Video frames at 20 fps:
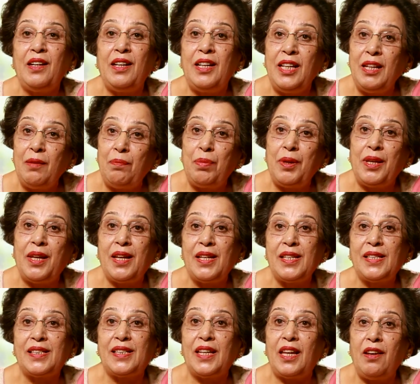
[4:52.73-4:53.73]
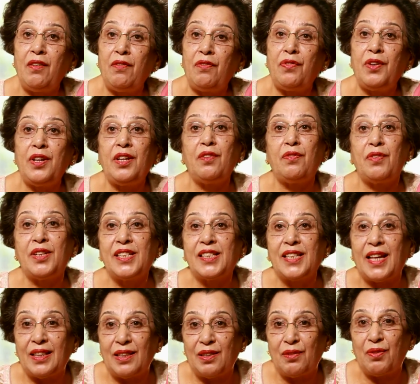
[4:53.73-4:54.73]
DPS Infant
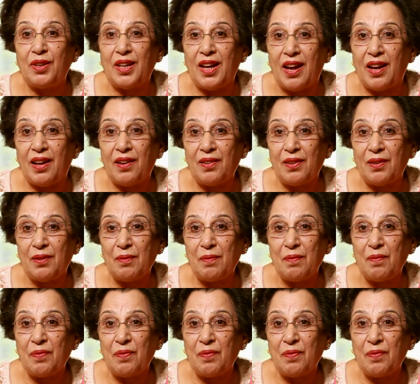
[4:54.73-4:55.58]
Vasant Vihar.